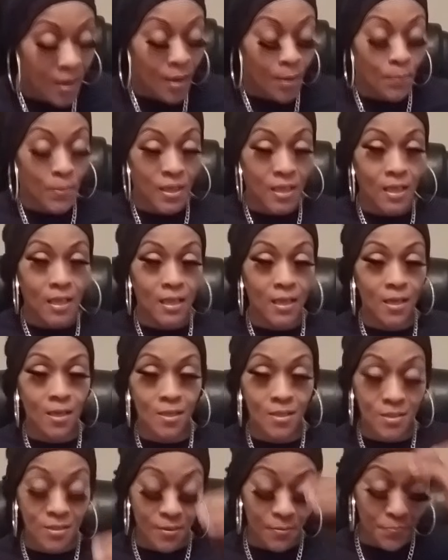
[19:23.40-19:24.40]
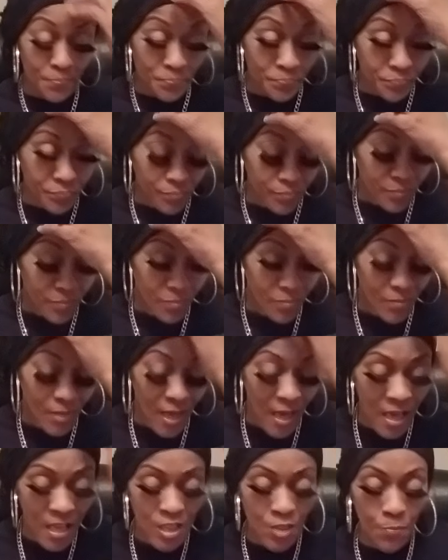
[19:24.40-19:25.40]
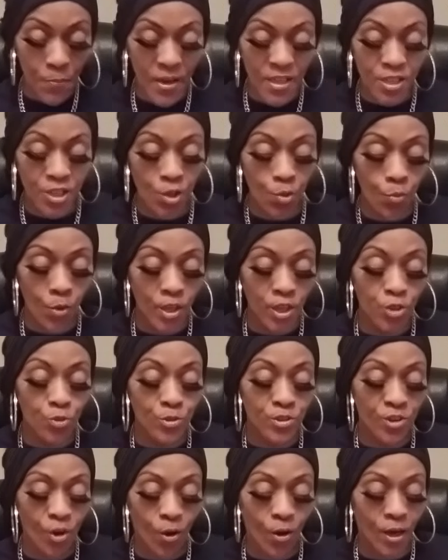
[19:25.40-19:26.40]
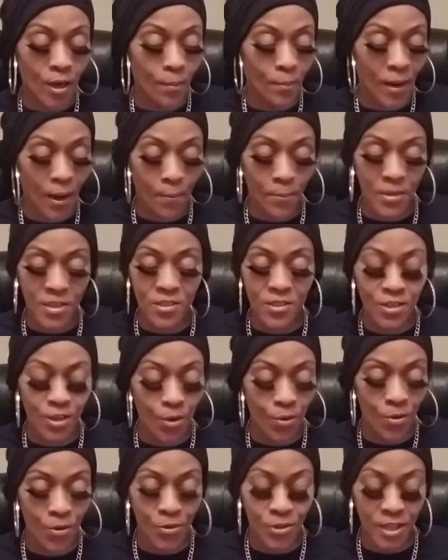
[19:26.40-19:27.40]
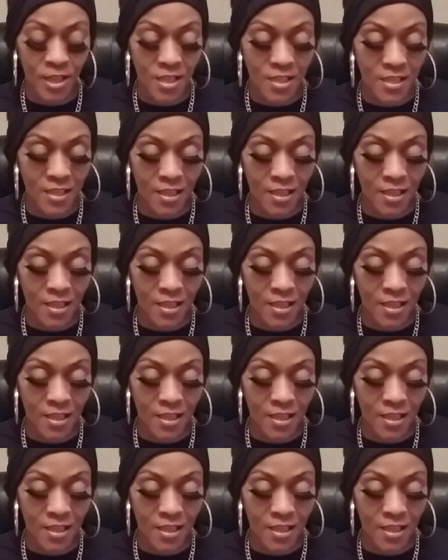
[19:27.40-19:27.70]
because especially when you talking about material things.